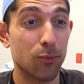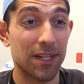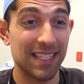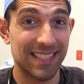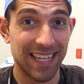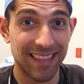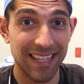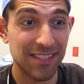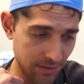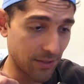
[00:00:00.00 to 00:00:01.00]
where you stick
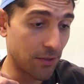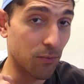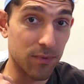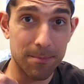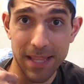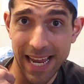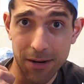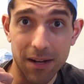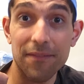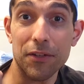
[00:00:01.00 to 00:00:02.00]
these so you don't rip the
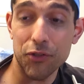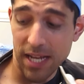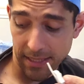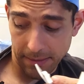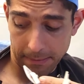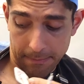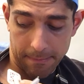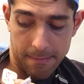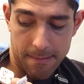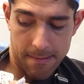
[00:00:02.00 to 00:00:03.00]
hair off your chest.
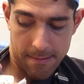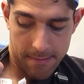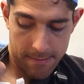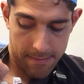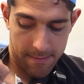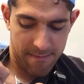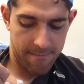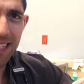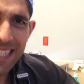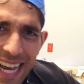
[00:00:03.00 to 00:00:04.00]

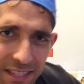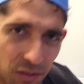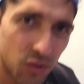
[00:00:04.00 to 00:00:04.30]
These guys are